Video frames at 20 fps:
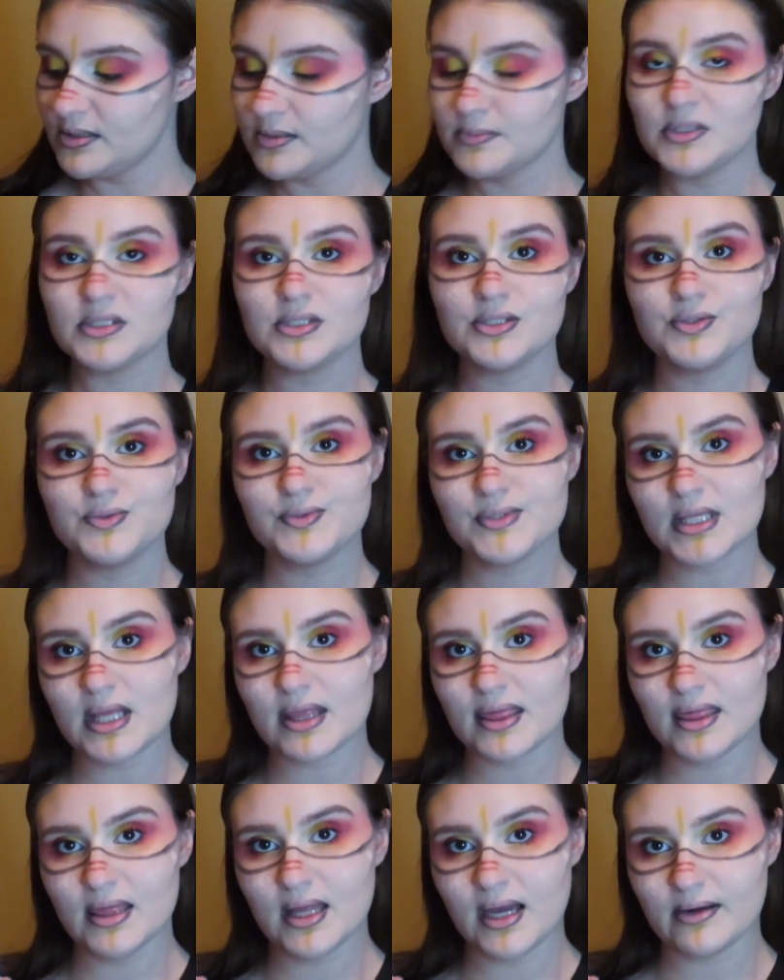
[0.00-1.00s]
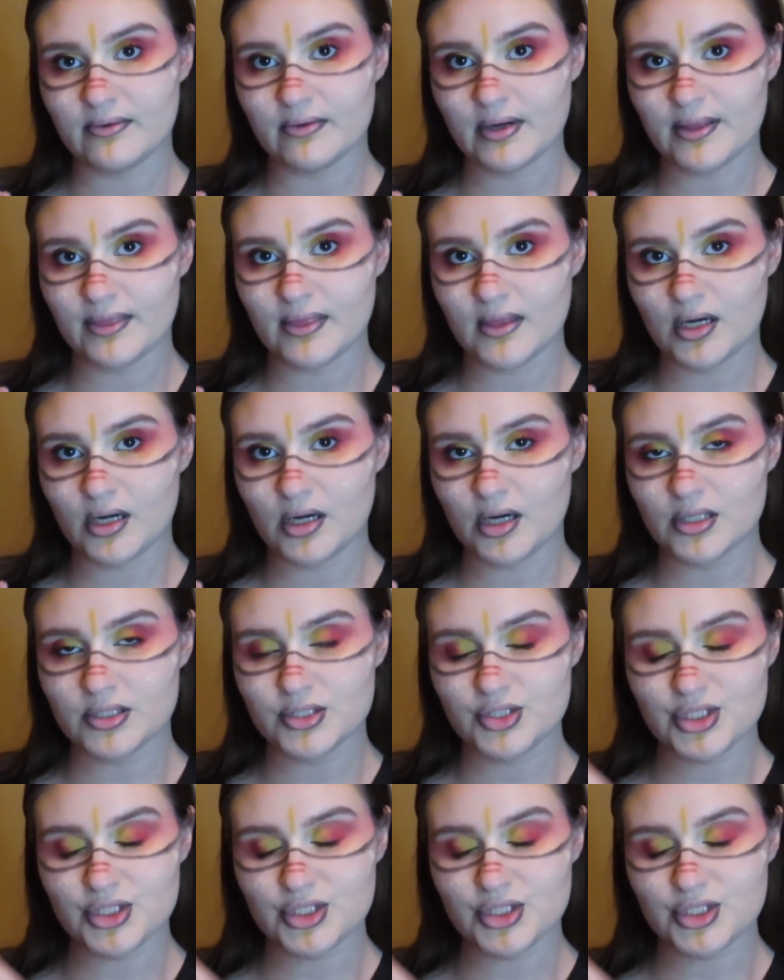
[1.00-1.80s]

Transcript: I'm gonna use that right there